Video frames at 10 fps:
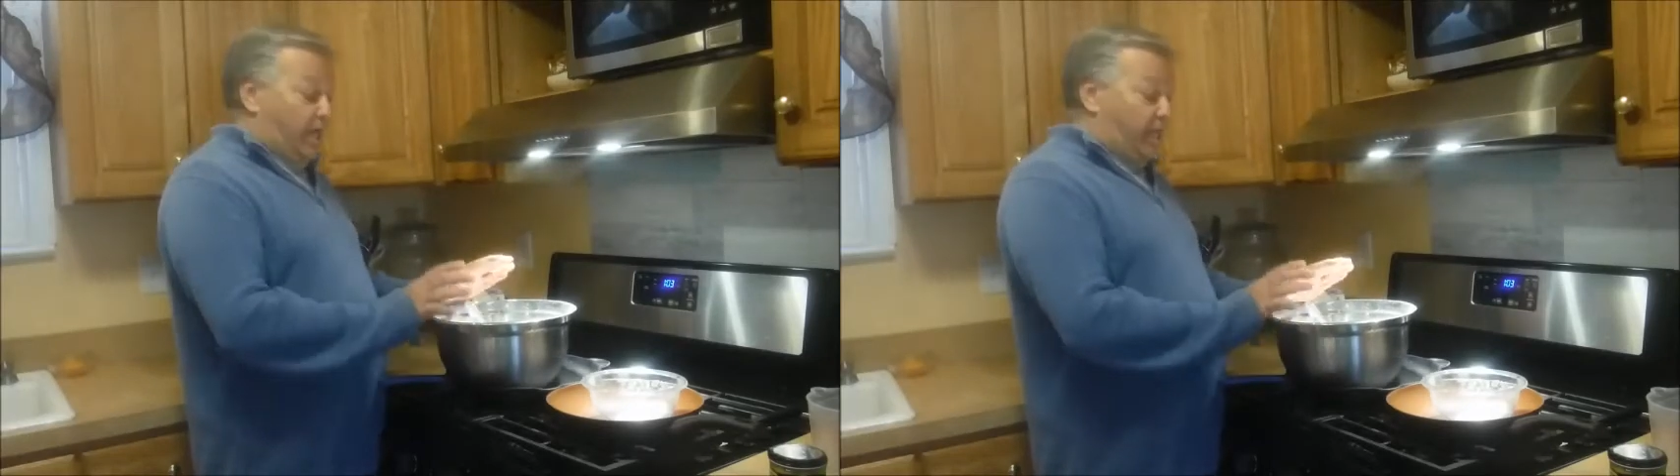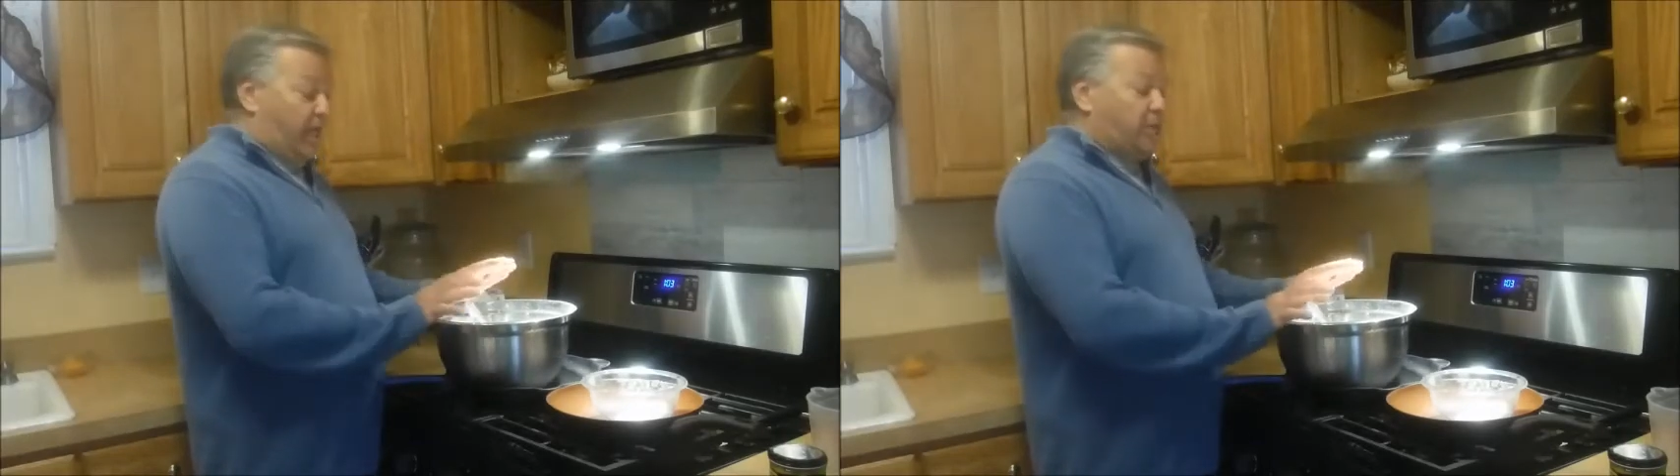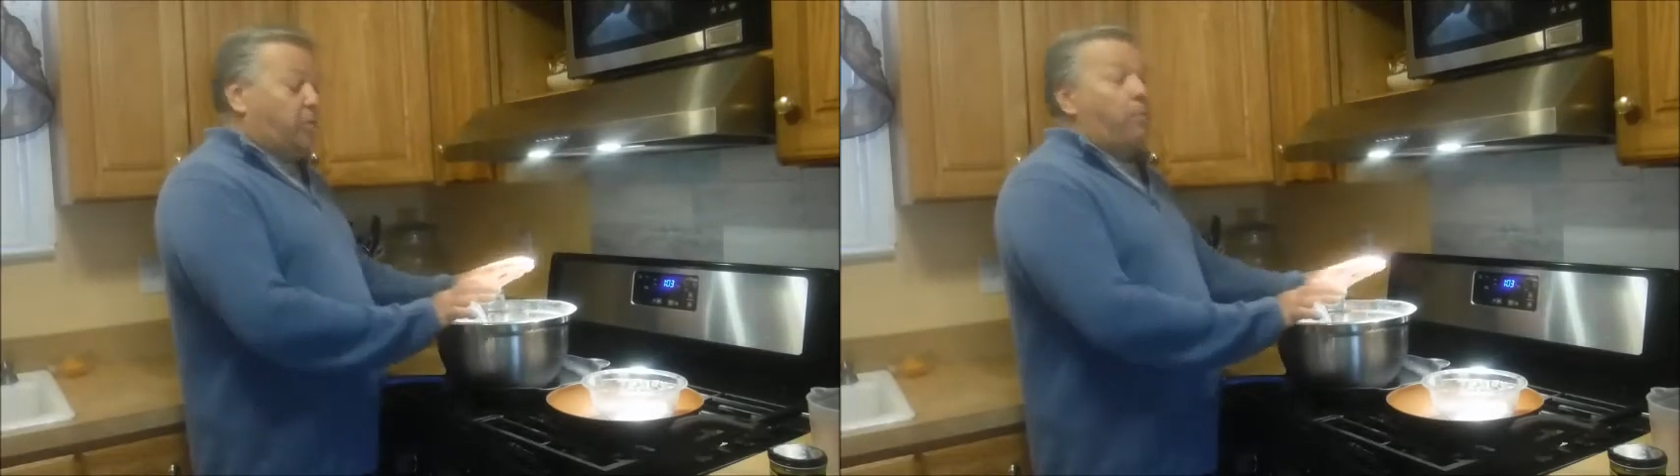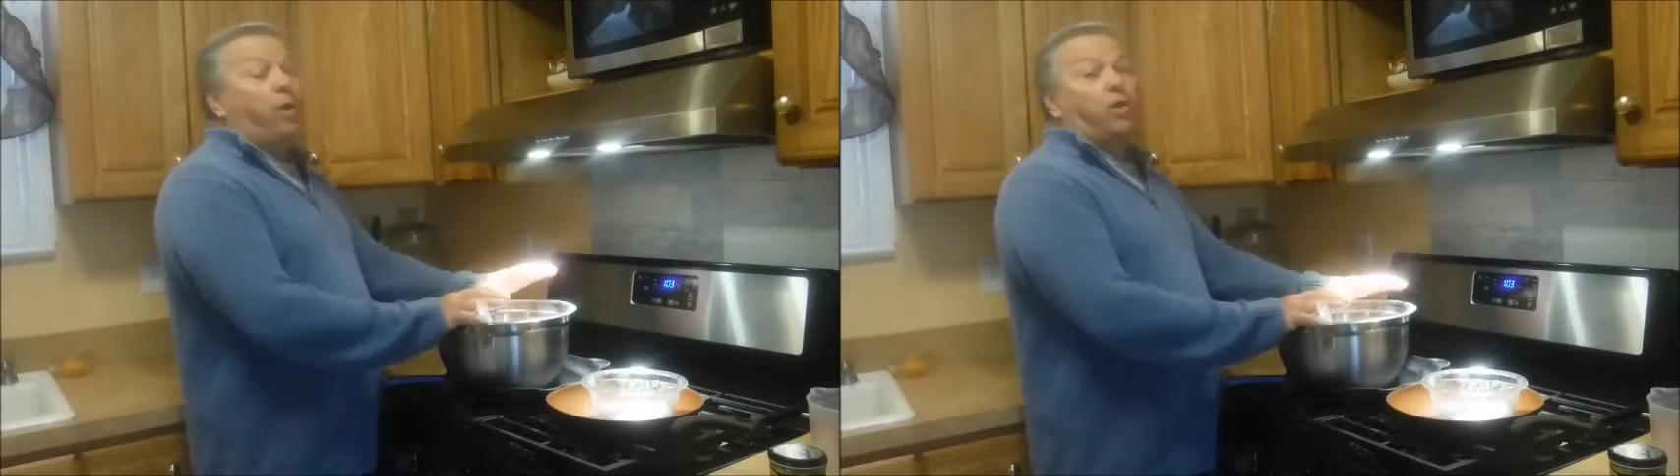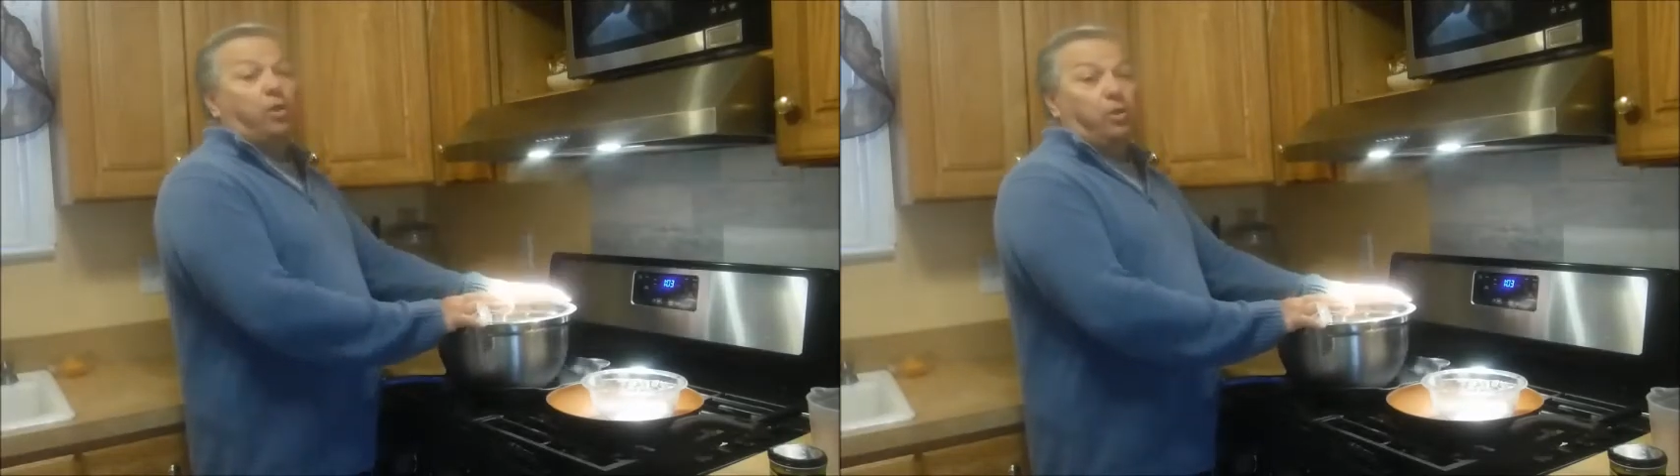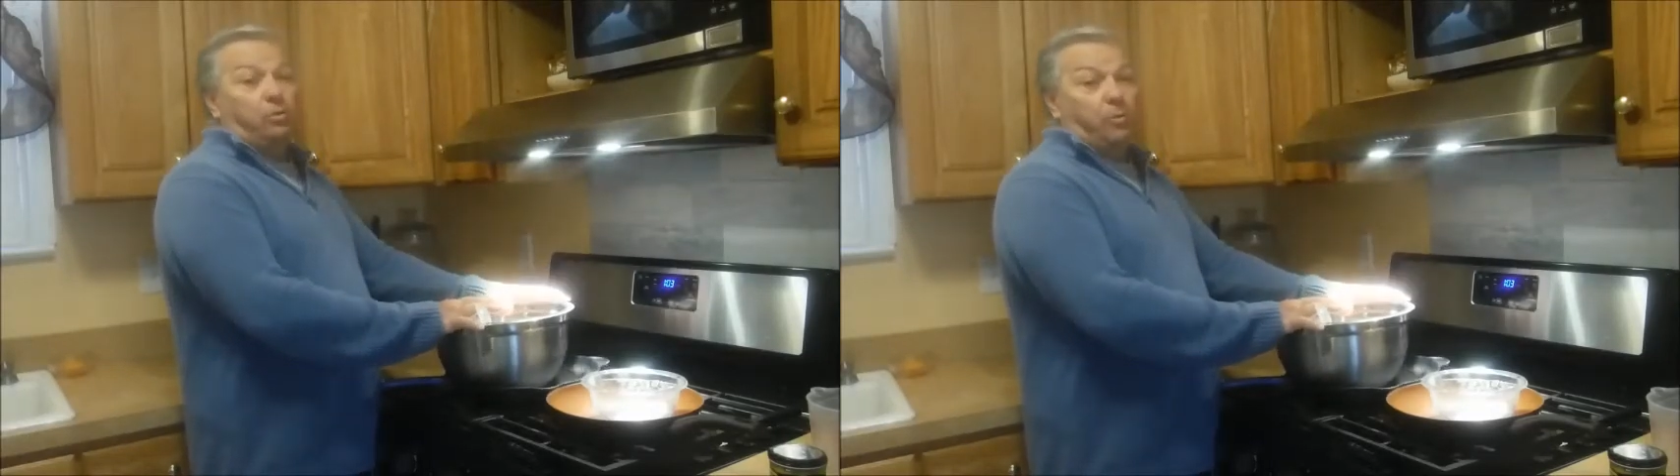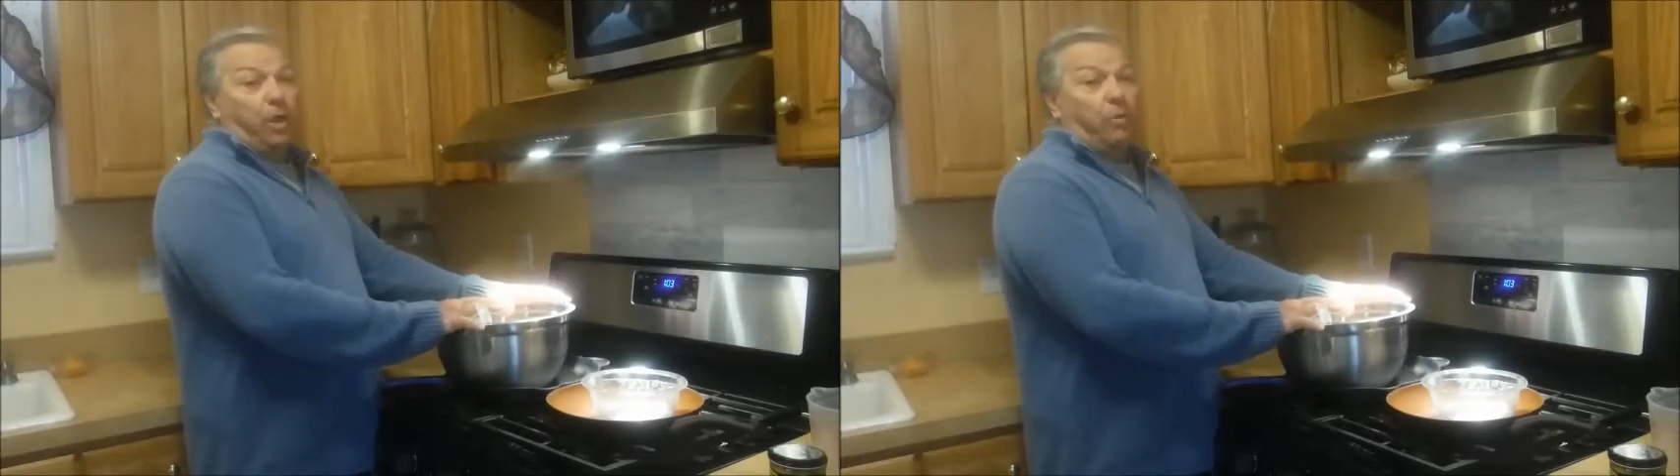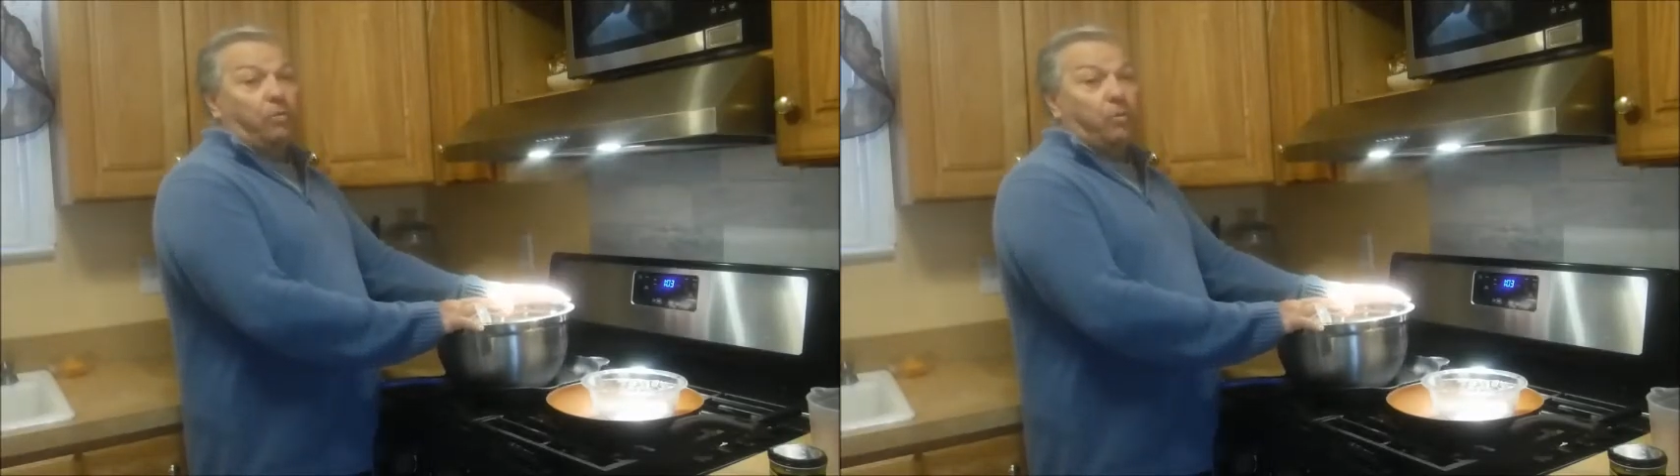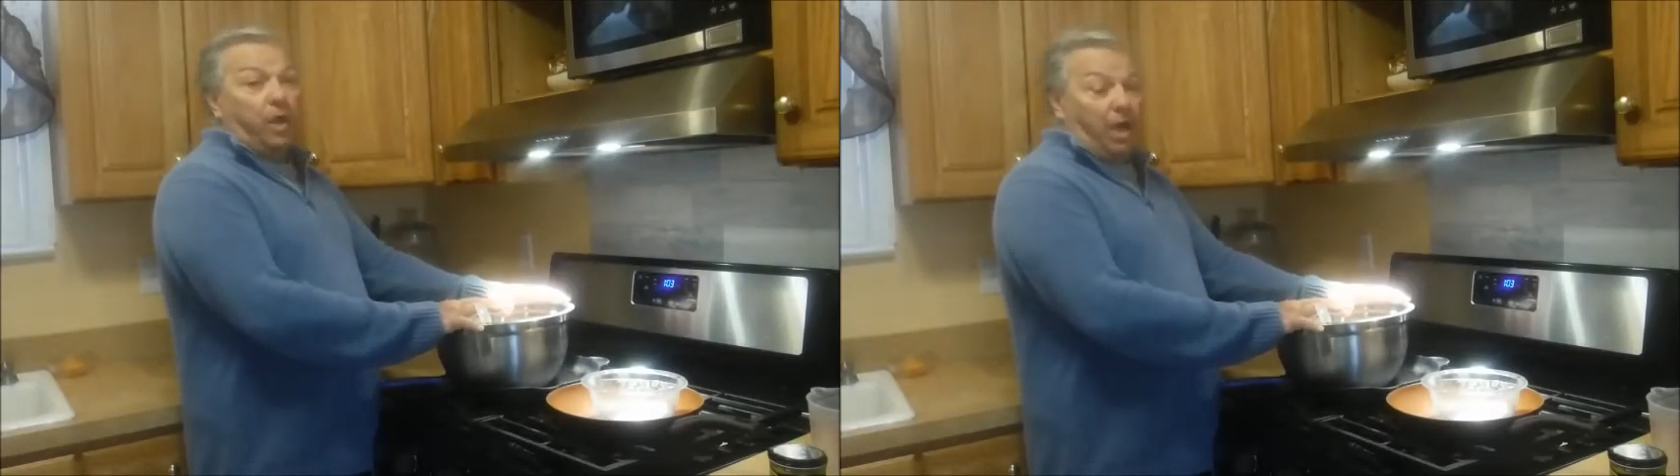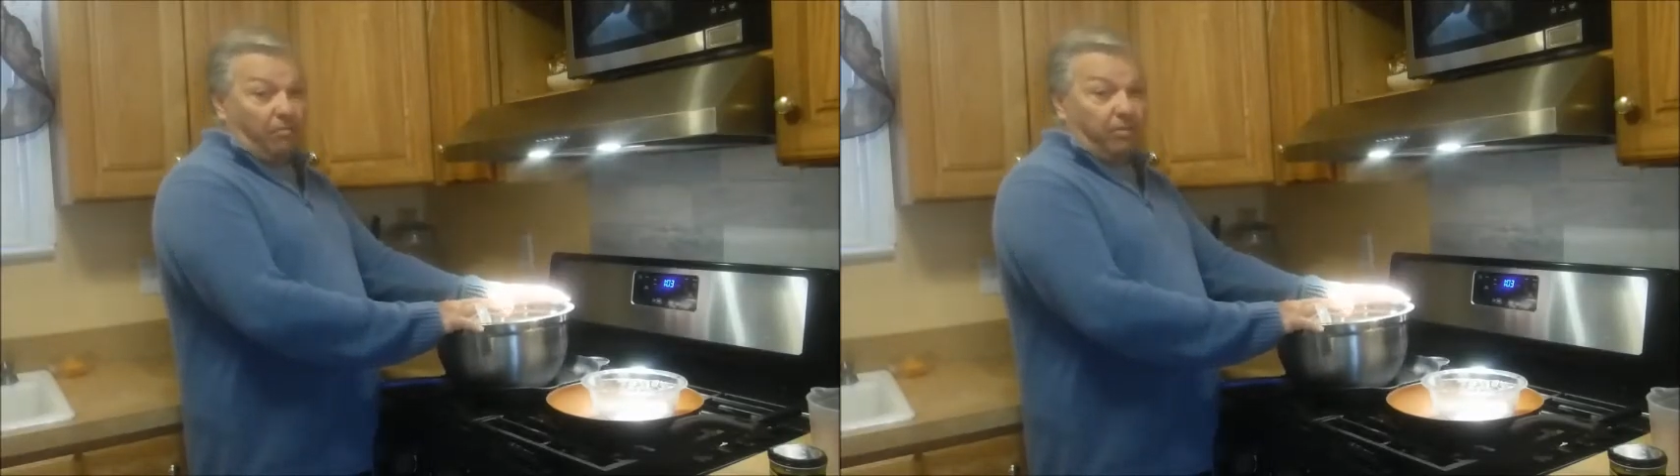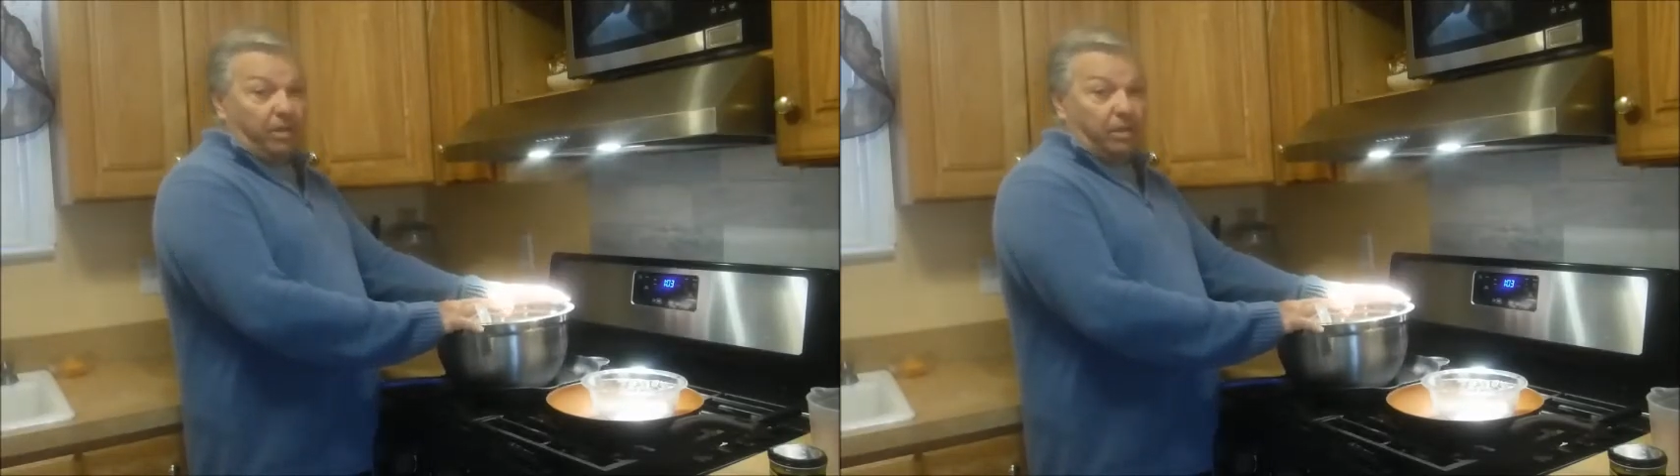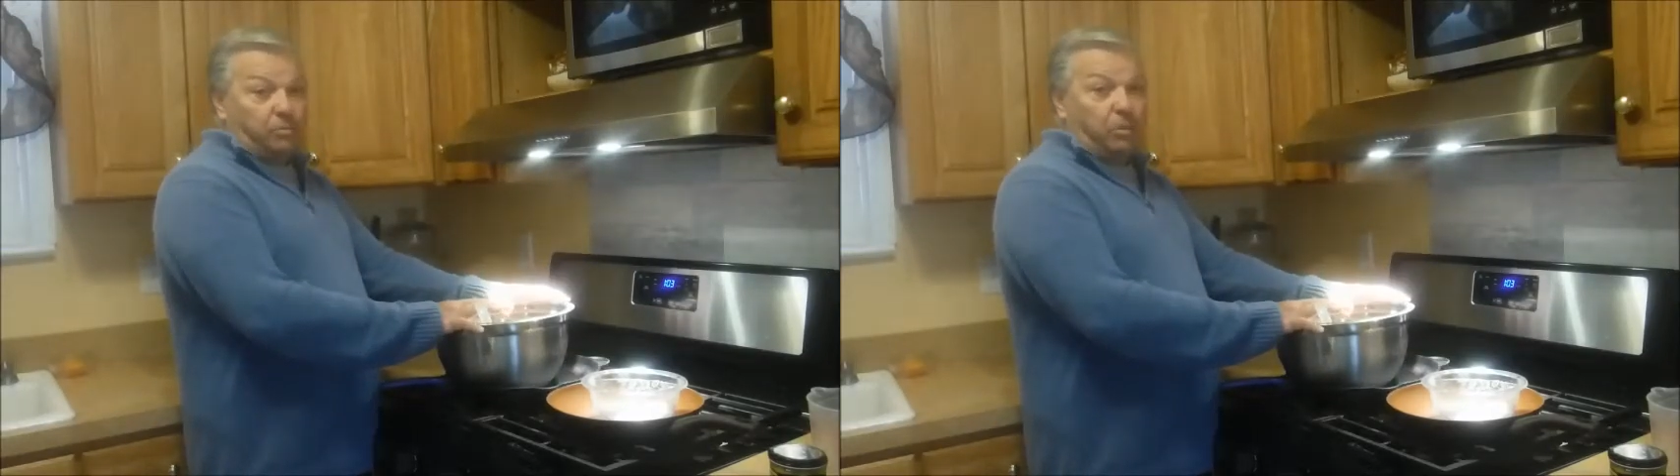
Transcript: Next, what we're going to do is we're going to cover this.